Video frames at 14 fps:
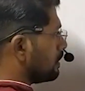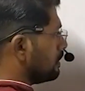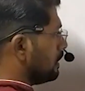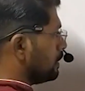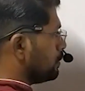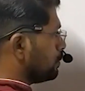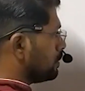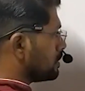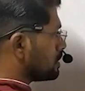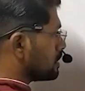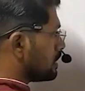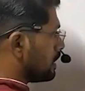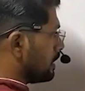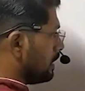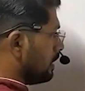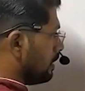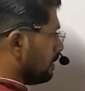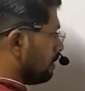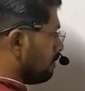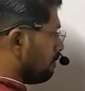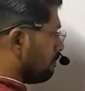then to the style,
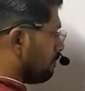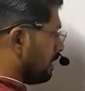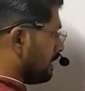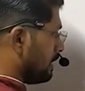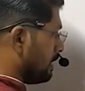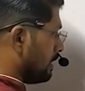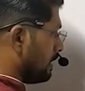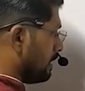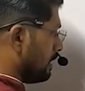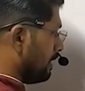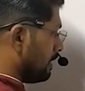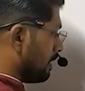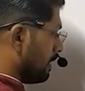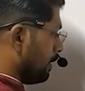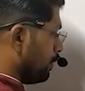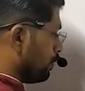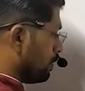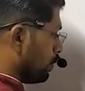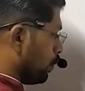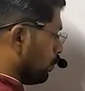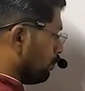finally enter into
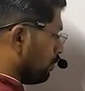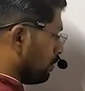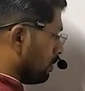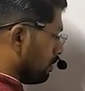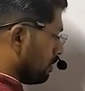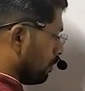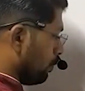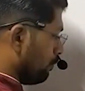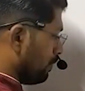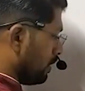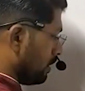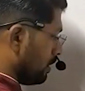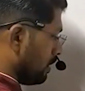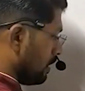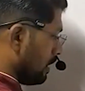the ovary